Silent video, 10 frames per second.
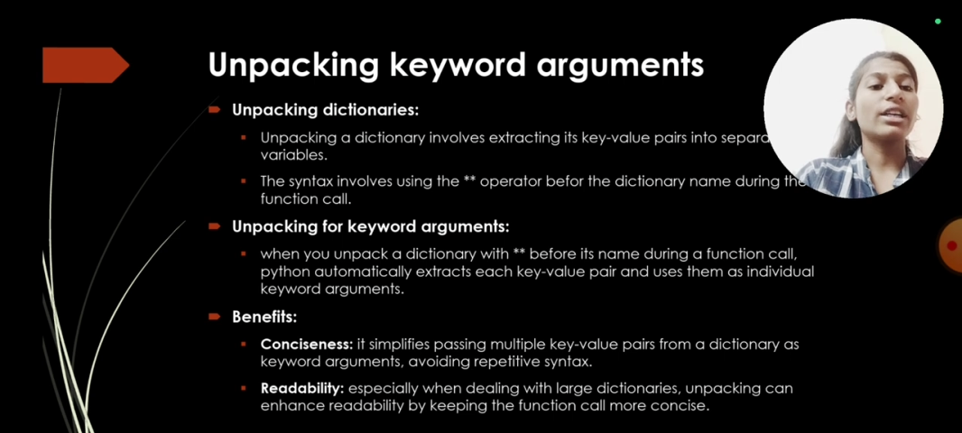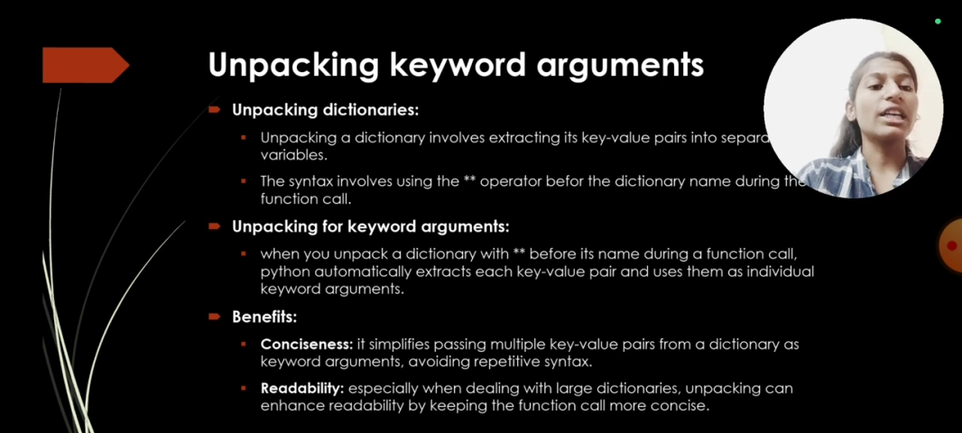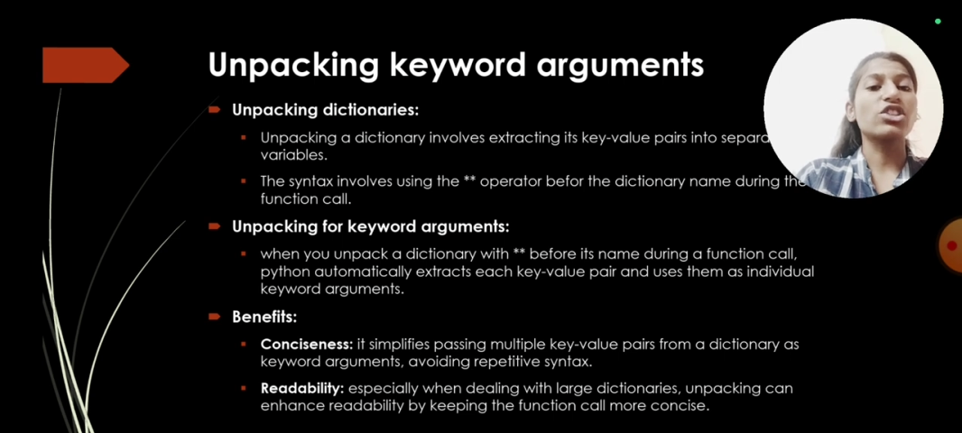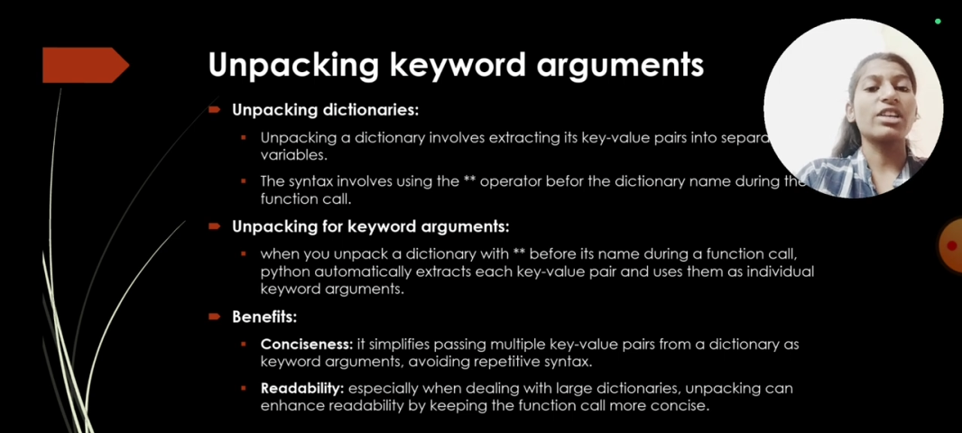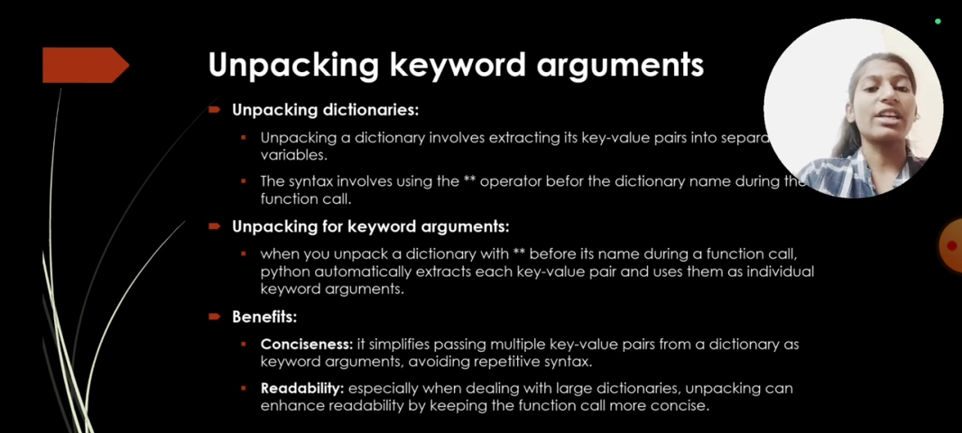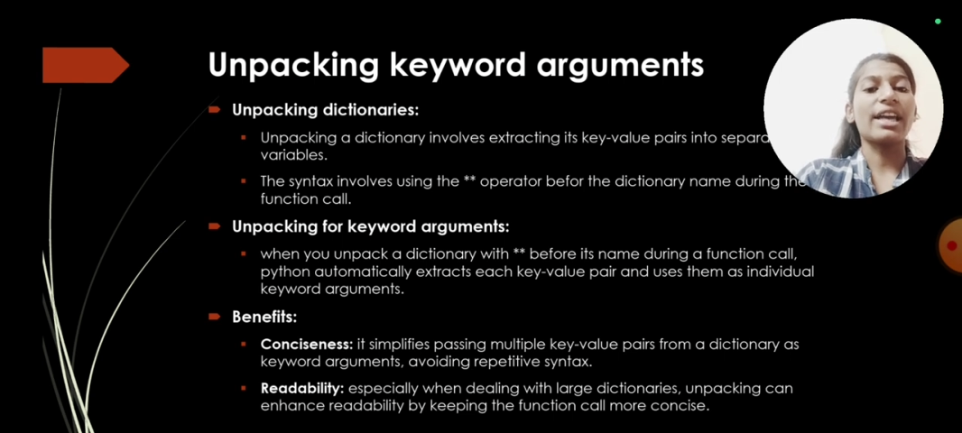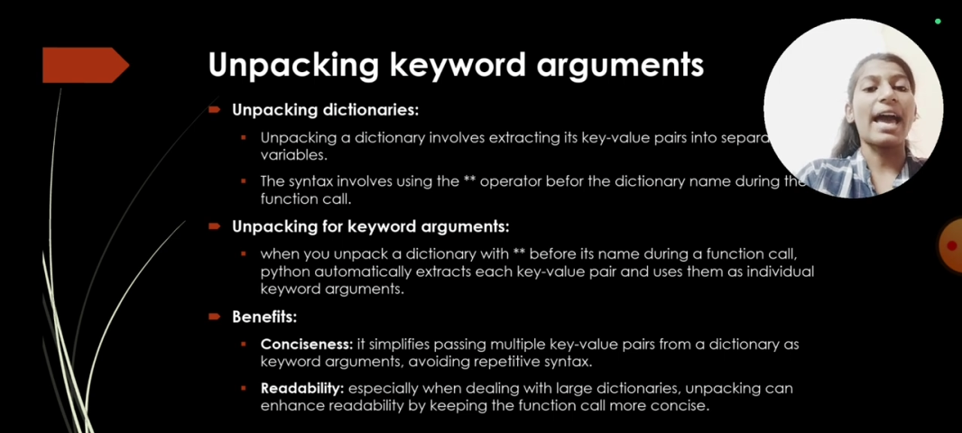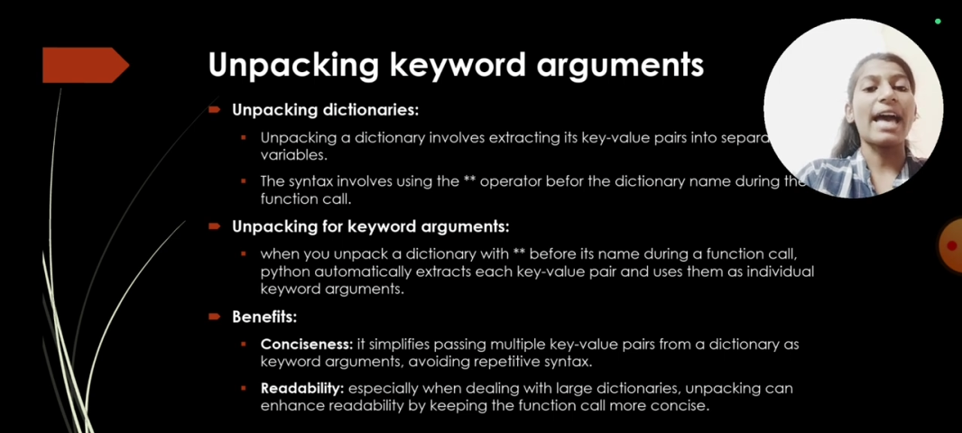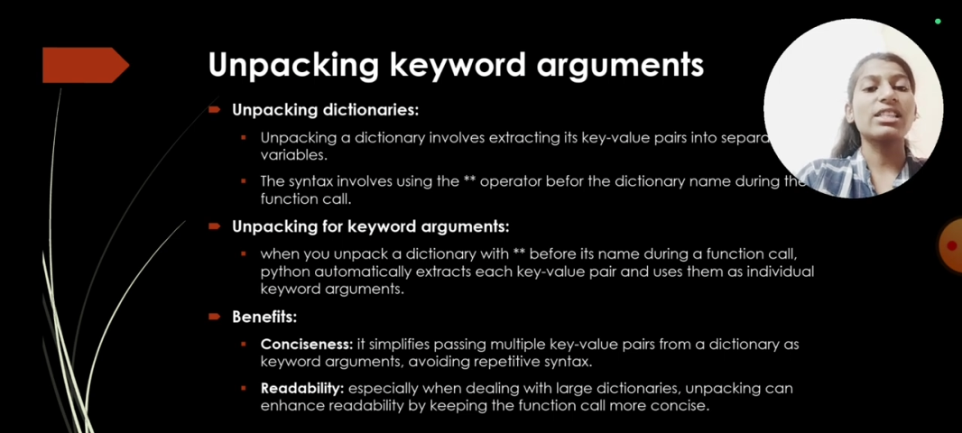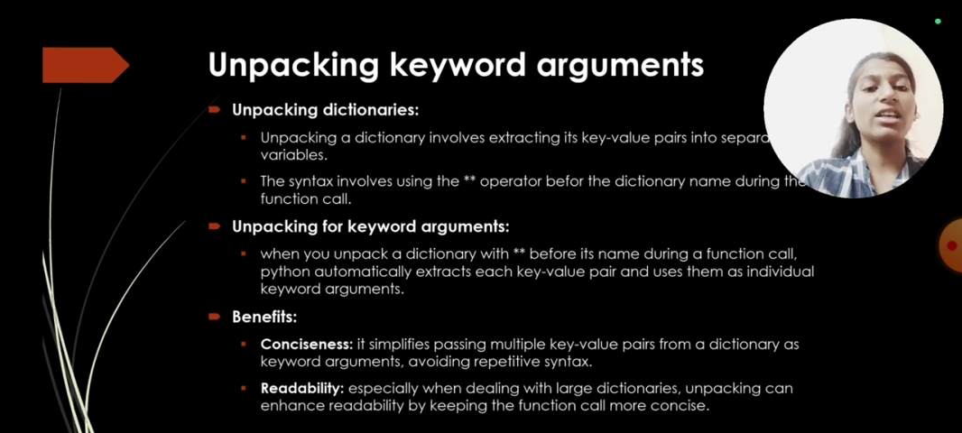dictionary
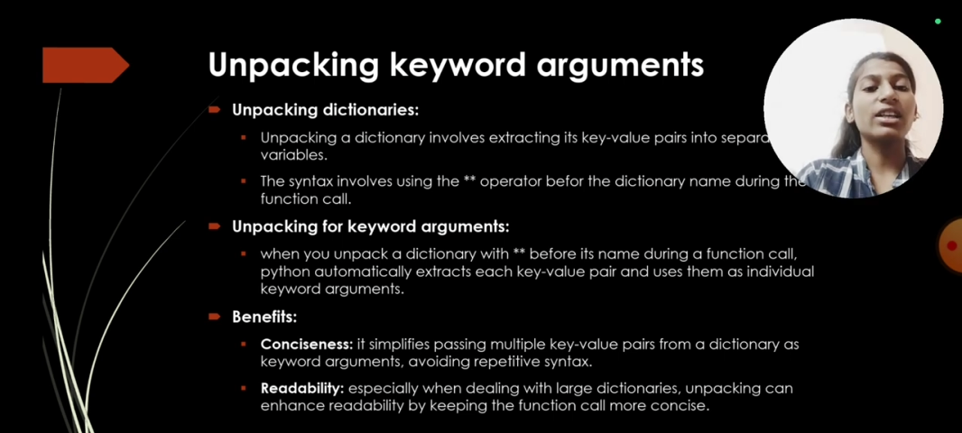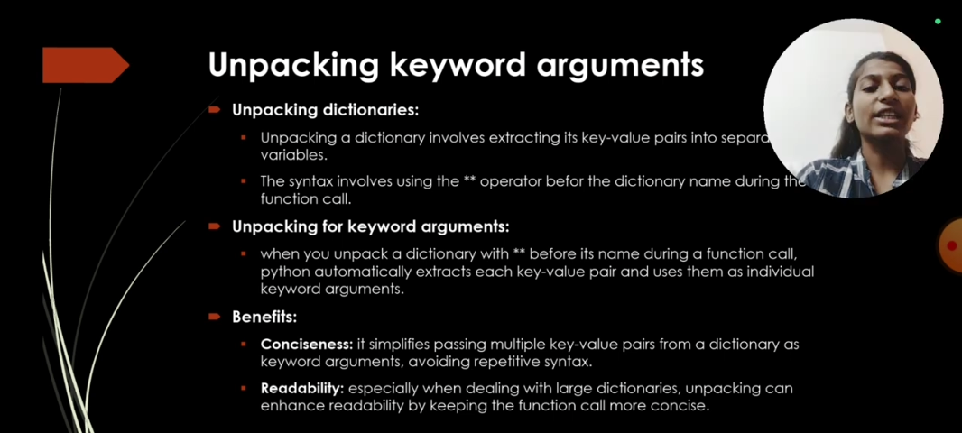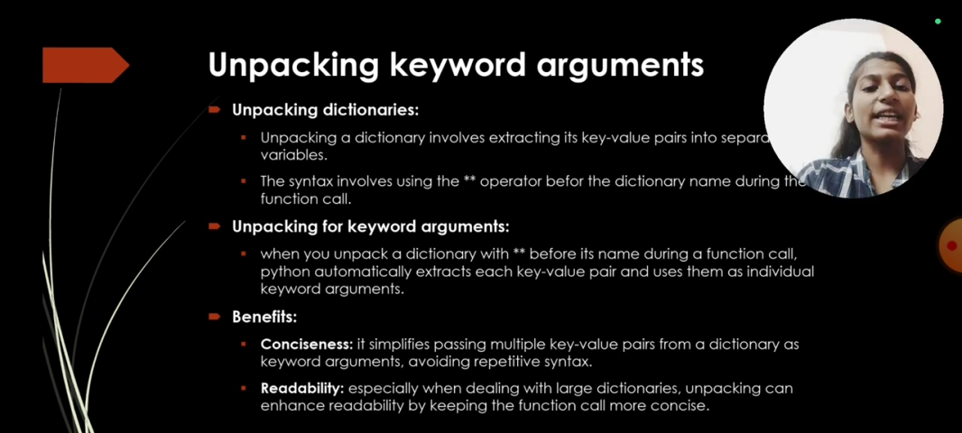as a